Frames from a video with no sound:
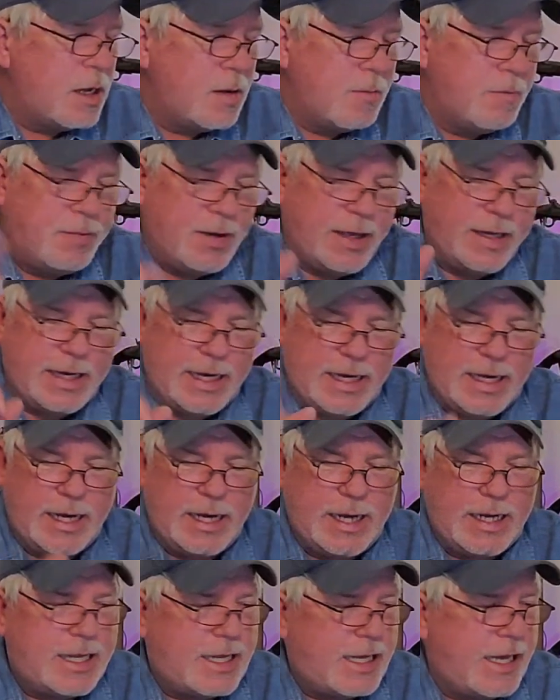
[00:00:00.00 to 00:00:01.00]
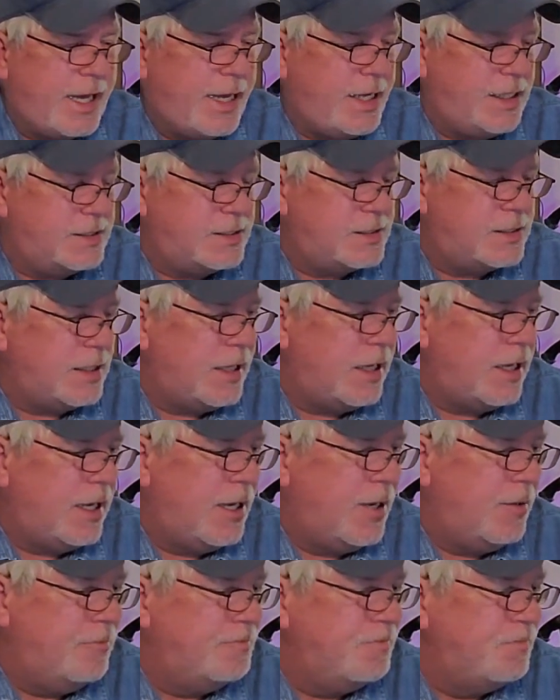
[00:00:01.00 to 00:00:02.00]
But in any case,
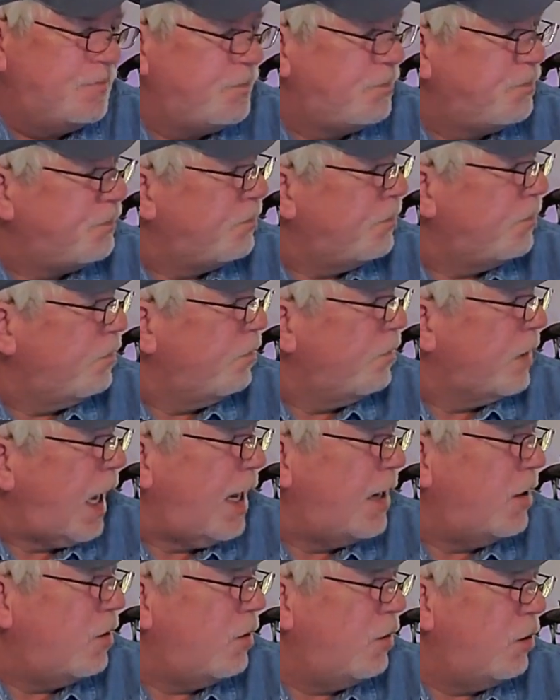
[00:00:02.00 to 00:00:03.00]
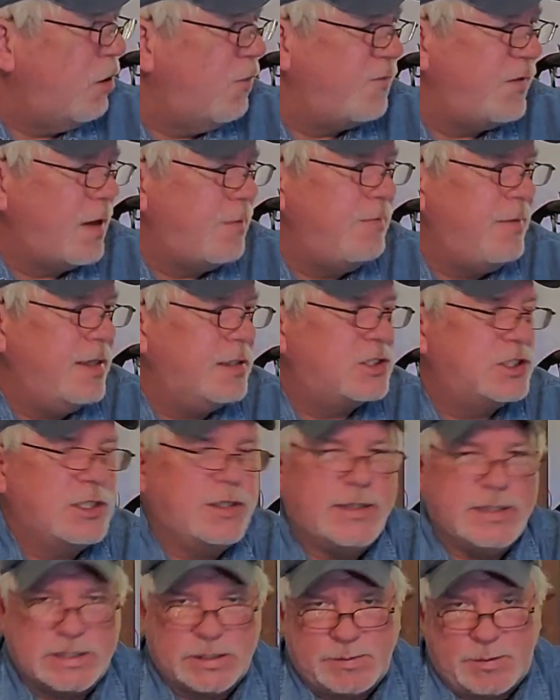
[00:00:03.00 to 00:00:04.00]
I don't know if I
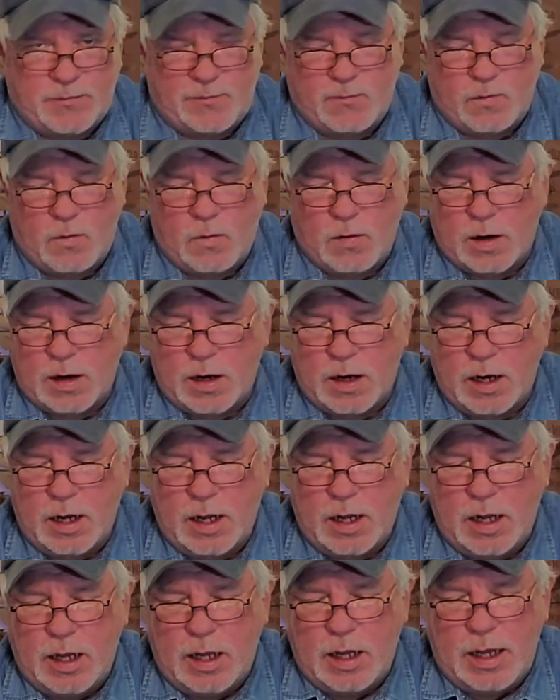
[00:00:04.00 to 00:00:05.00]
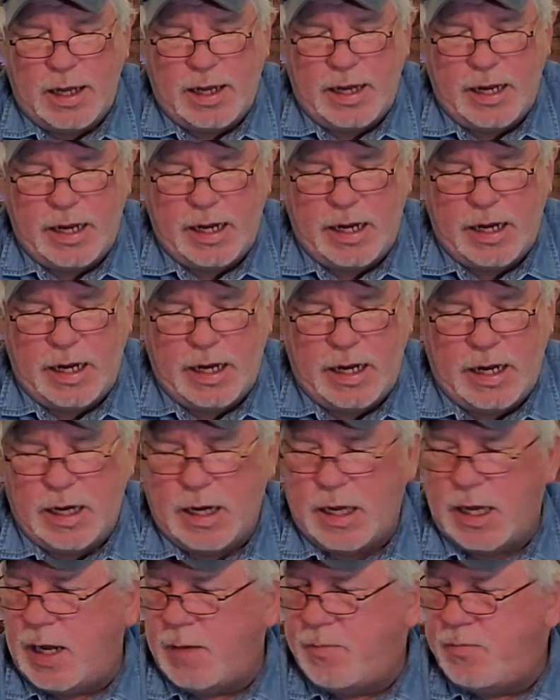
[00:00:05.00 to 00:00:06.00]
mentioned this before, and
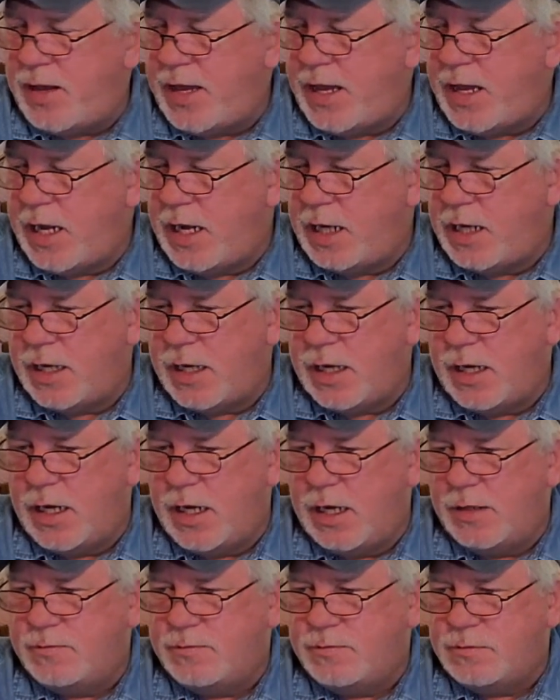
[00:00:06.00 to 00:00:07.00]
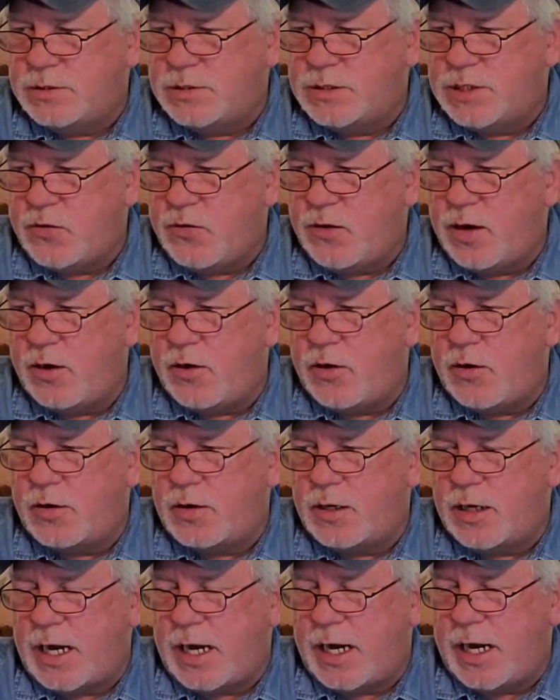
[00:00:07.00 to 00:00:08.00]
I paid
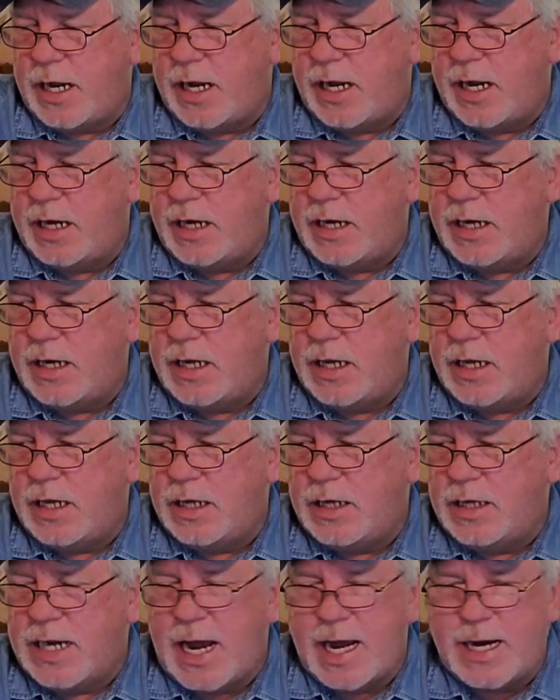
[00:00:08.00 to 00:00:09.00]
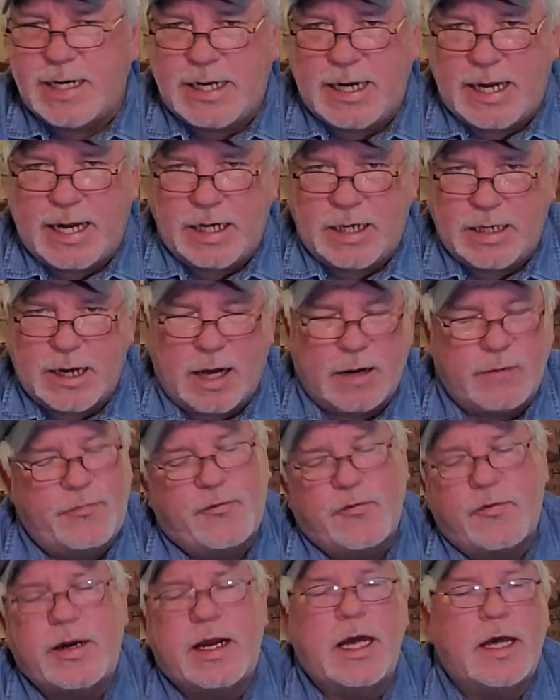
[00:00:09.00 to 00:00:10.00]

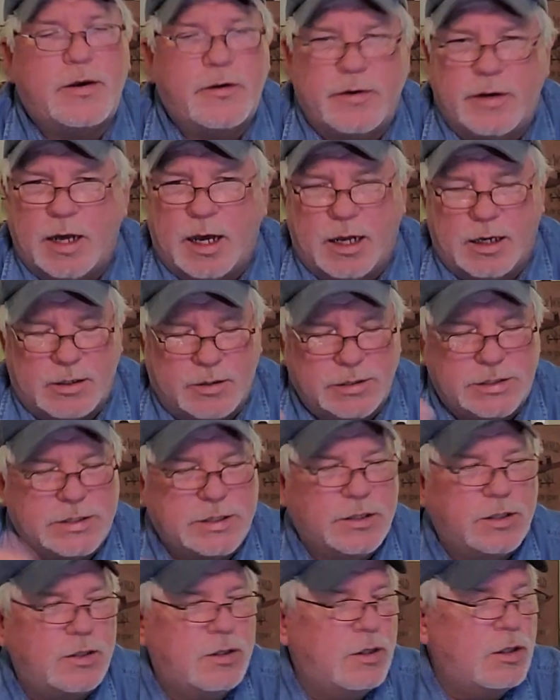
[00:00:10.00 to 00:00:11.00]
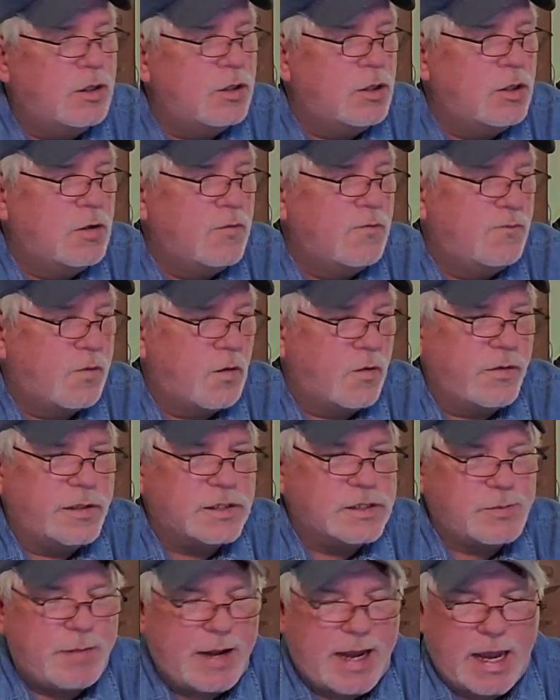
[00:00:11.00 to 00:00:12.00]
$300 for
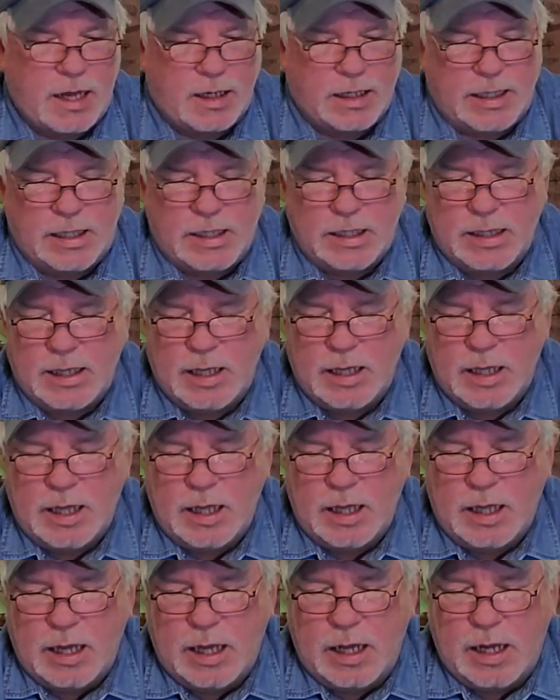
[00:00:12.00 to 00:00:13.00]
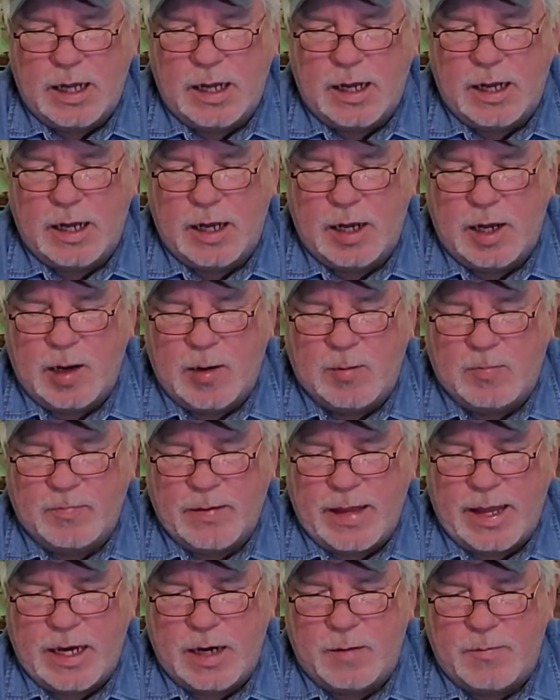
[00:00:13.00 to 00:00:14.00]
this pallet, and
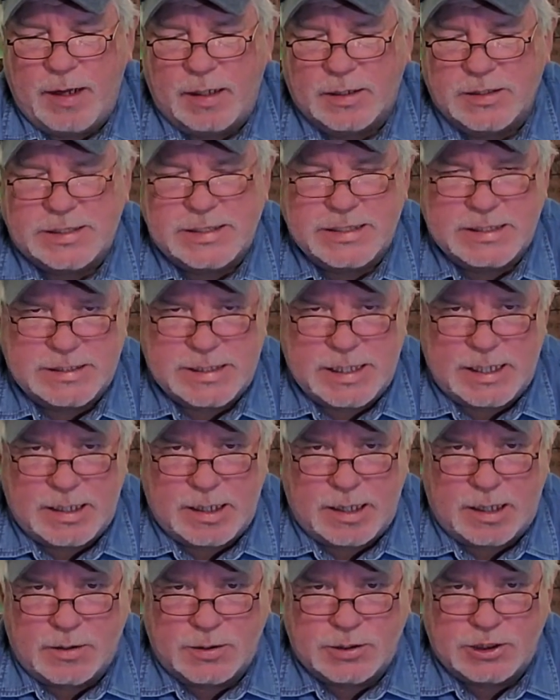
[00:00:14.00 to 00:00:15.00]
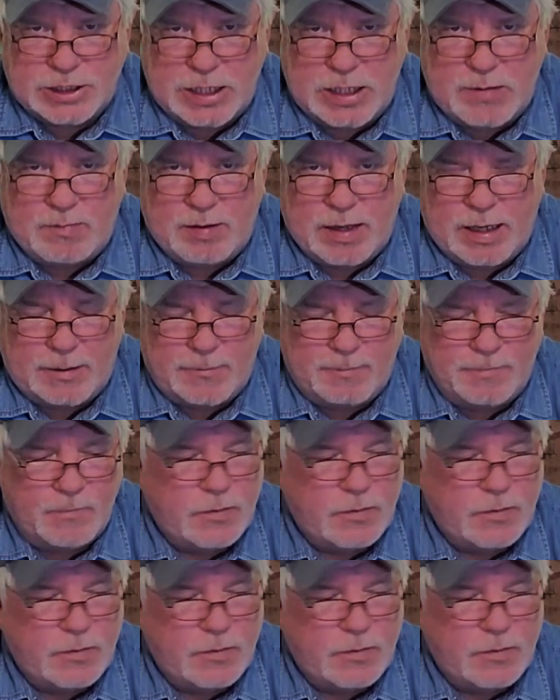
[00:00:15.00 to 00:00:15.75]
about $60 shipping.